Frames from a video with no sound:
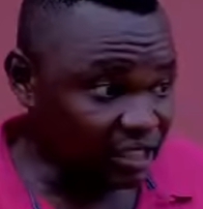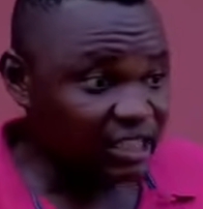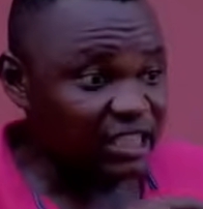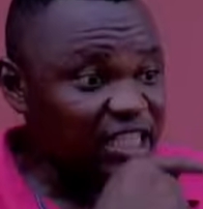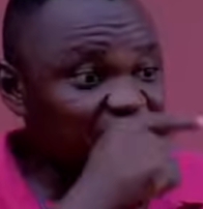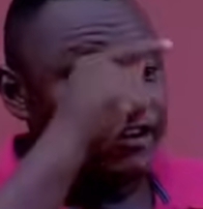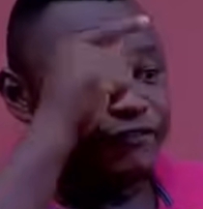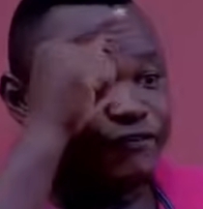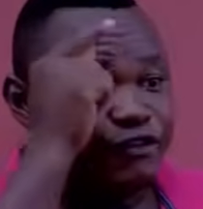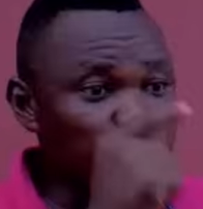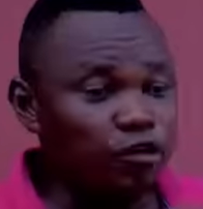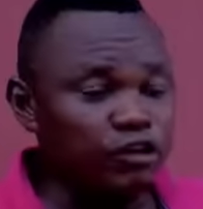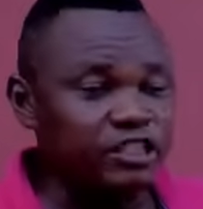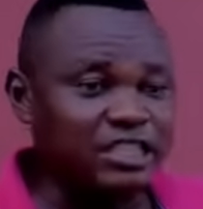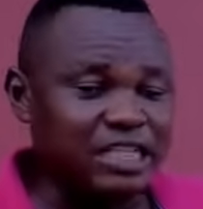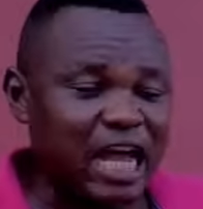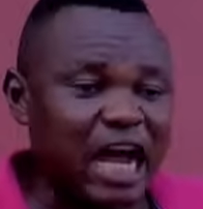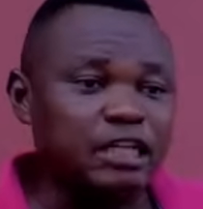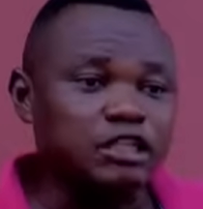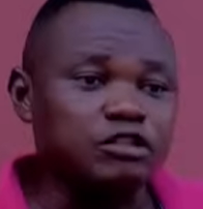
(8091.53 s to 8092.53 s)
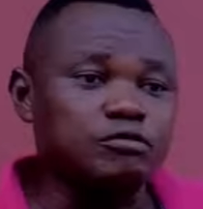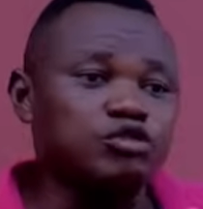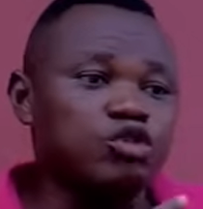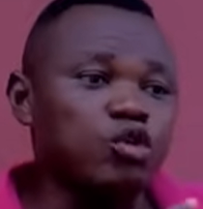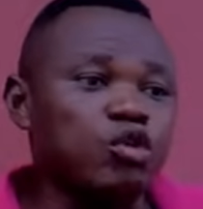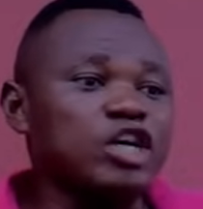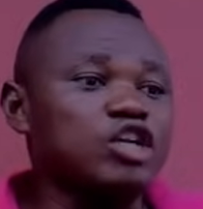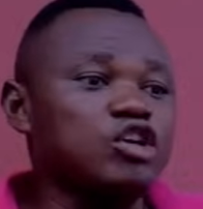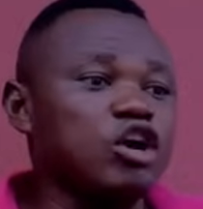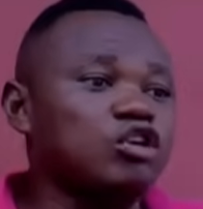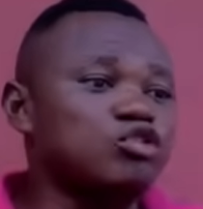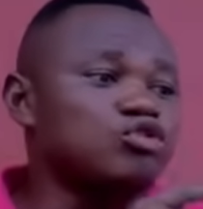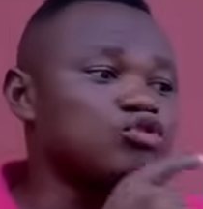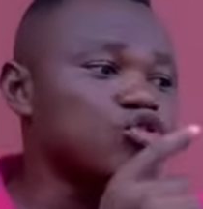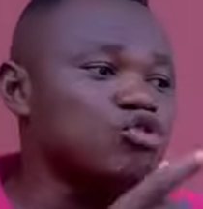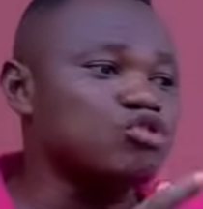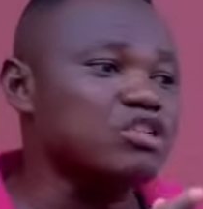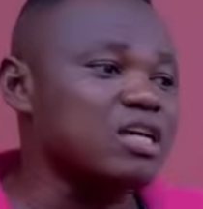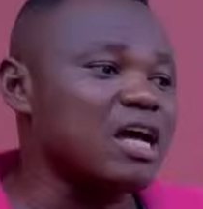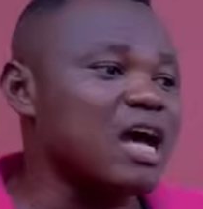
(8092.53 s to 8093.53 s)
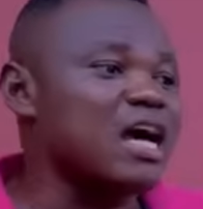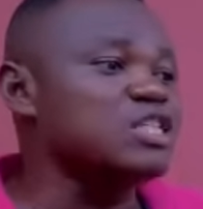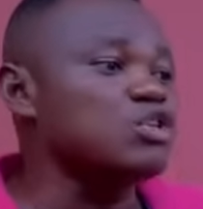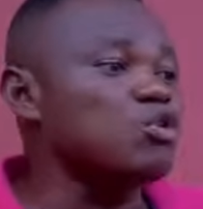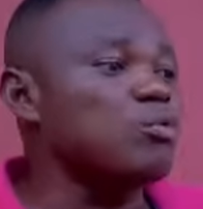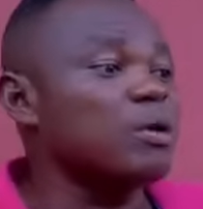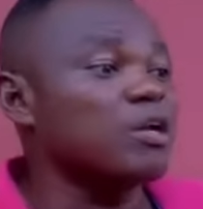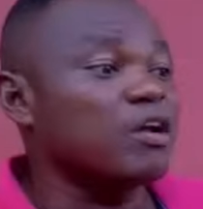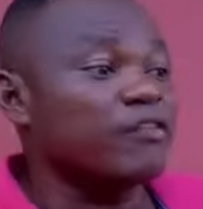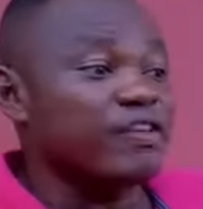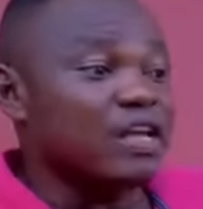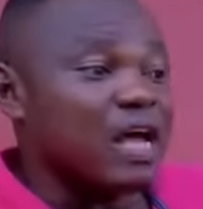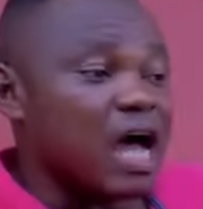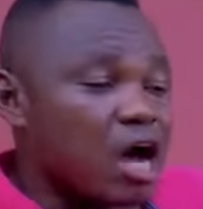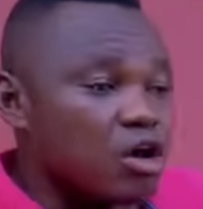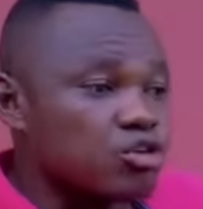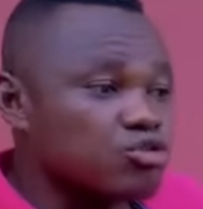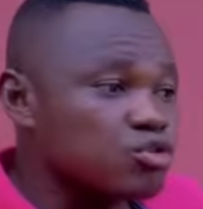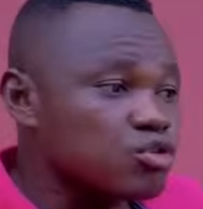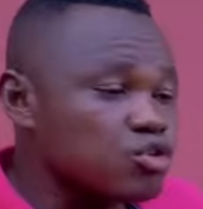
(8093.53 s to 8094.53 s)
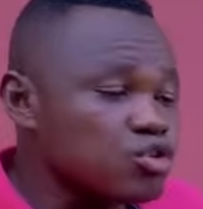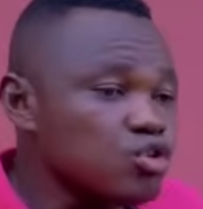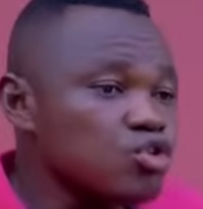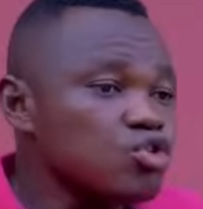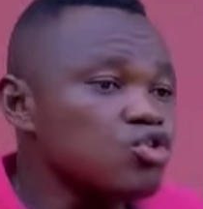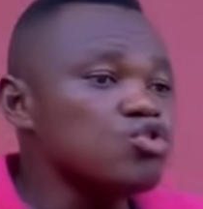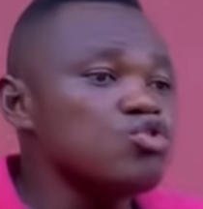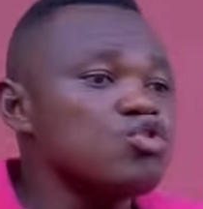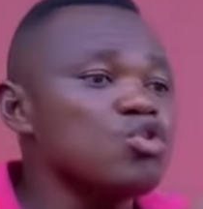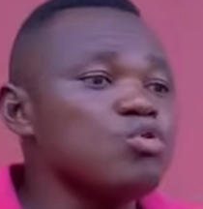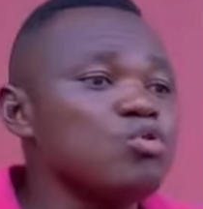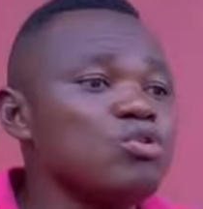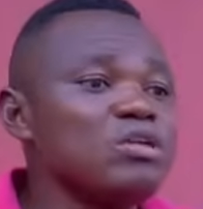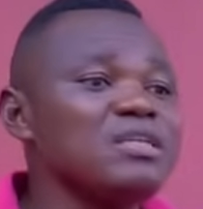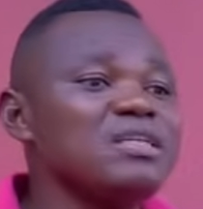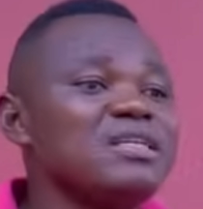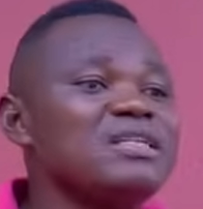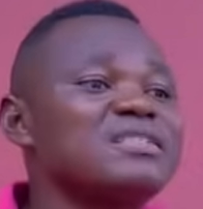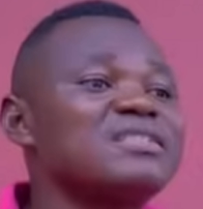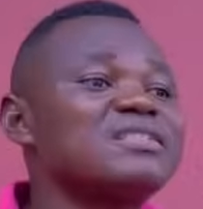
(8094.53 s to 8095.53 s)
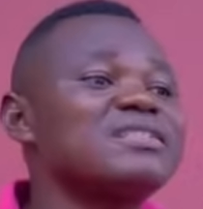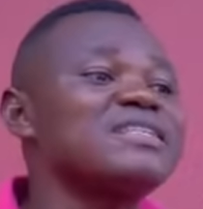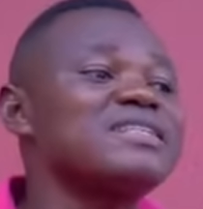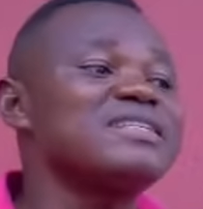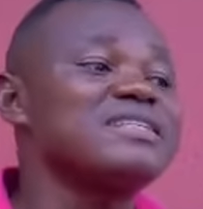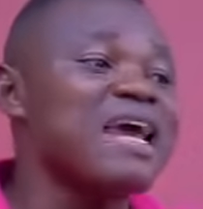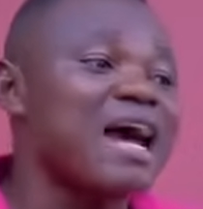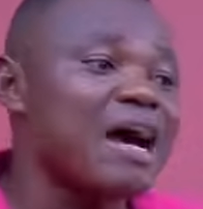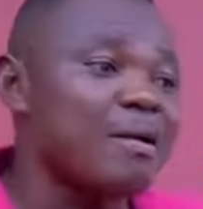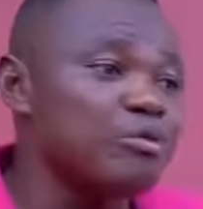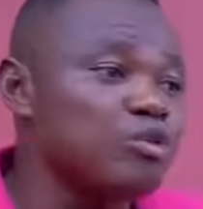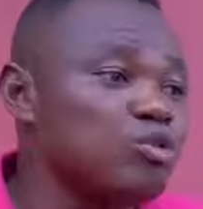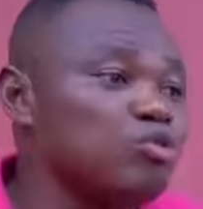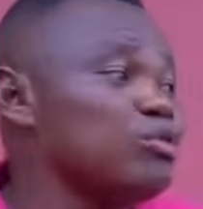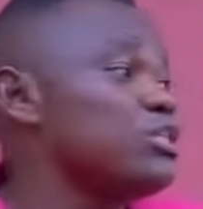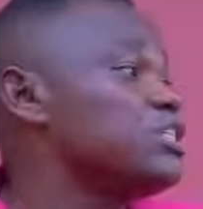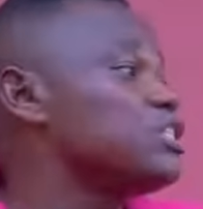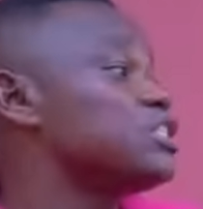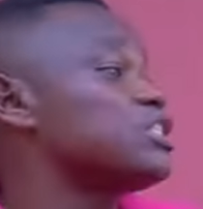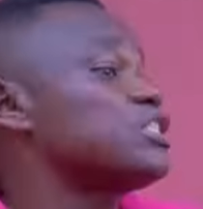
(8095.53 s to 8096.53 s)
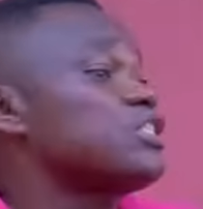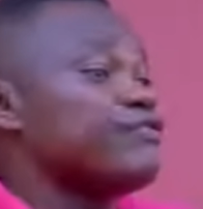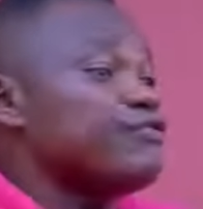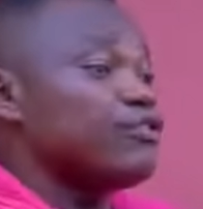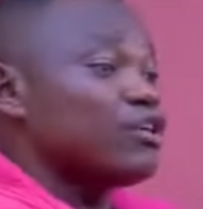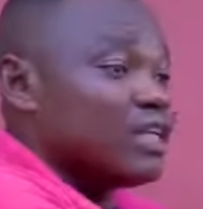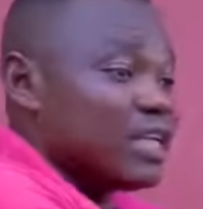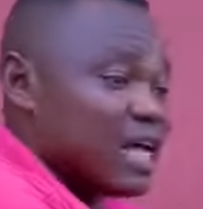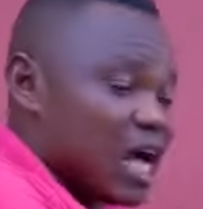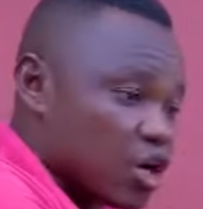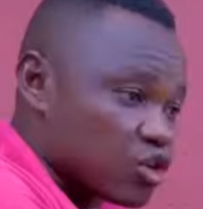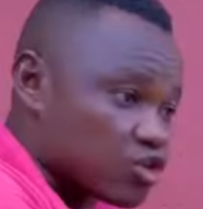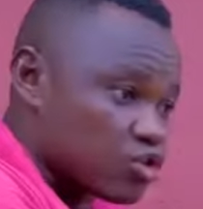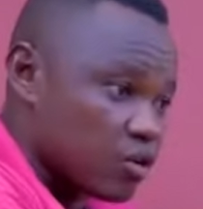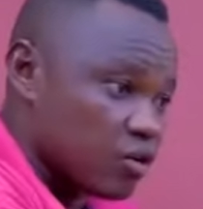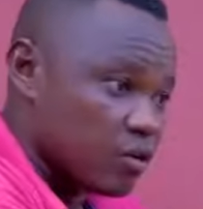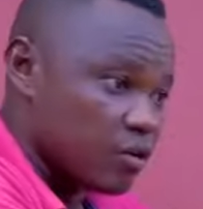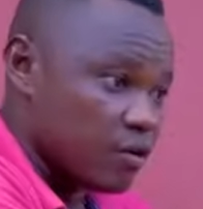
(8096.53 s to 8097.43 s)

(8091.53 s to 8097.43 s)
If you start doing your duty as the woman of the house, you eat the yam, you eat the food in the house.